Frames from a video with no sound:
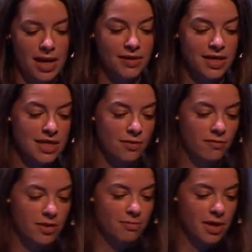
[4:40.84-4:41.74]
And that's how we've
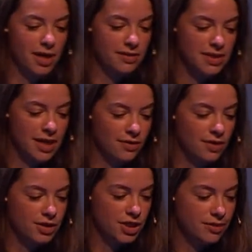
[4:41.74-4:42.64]
been applying the
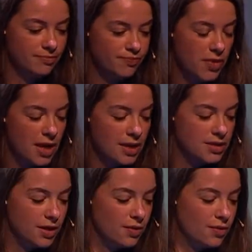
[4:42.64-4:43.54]
technology.
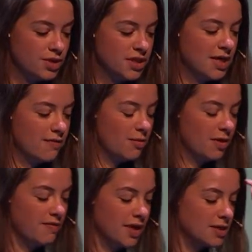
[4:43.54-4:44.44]
So just to give you a bit
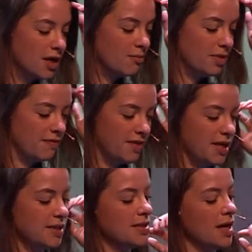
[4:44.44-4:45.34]
of an example of this,